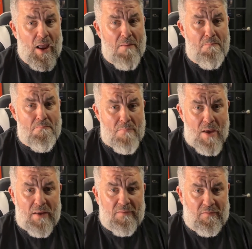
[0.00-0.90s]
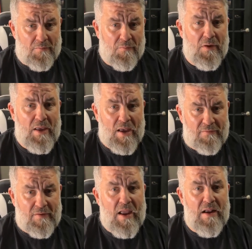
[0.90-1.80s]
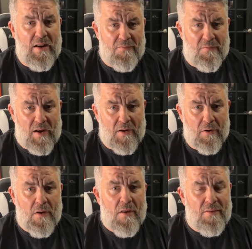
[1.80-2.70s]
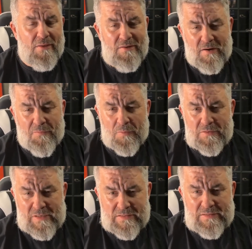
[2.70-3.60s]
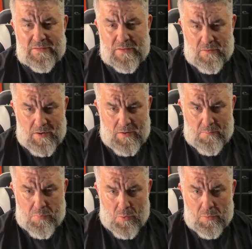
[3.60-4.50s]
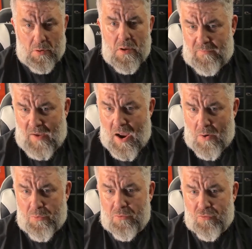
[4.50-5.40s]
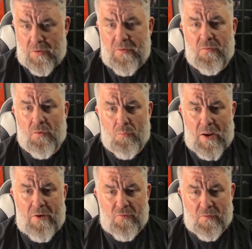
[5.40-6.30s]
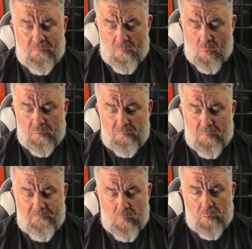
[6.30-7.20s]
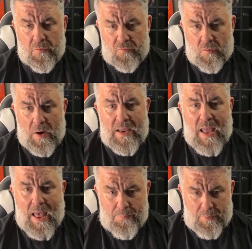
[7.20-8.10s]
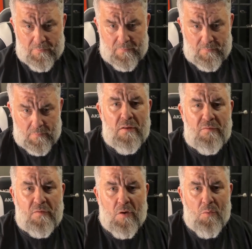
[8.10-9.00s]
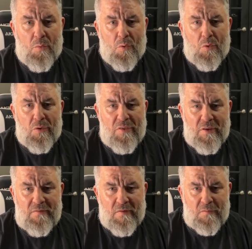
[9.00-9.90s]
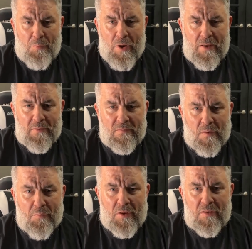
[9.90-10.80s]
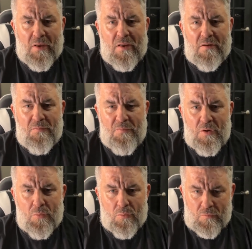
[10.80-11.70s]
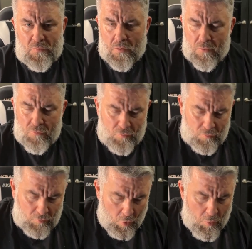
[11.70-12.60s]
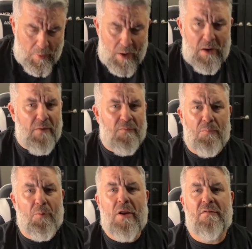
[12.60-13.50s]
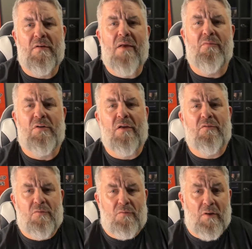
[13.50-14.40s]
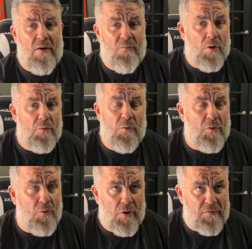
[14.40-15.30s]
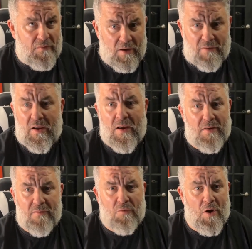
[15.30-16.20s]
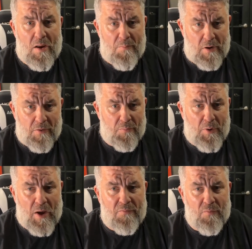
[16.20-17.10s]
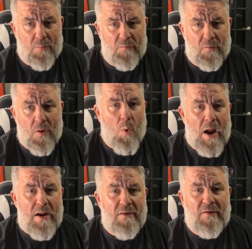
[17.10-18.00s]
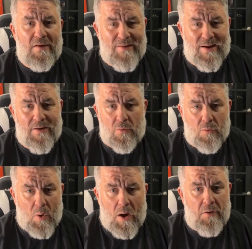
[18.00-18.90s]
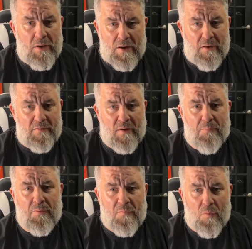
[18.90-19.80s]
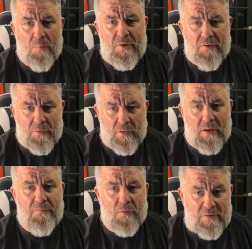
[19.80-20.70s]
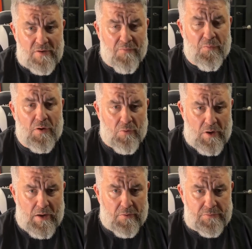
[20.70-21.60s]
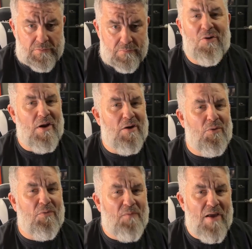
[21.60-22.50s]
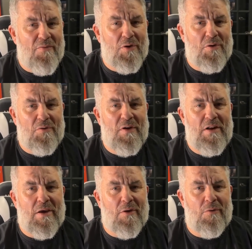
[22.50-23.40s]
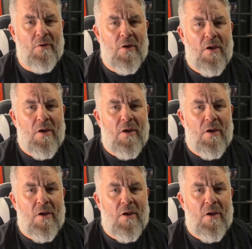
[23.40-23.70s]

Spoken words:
a massive cascading fire. The difference isn't the lightning bolt. It's how the trees are arranged in the forest before the strike happens. And so this explains something that confused so many of the brands and advertisers that I've worked with across TikTok, Instagram, and other platforms. Why does identical quality content perform differently for different creators? A creator with 500 videos